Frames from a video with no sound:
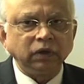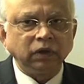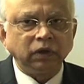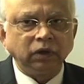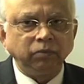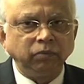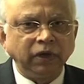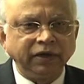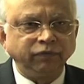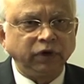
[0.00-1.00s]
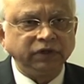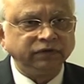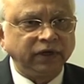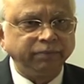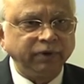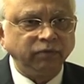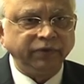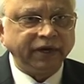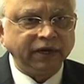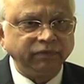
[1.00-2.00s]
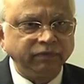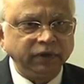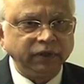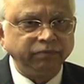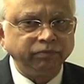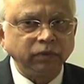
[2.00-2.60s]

Uh, like, for example, we have a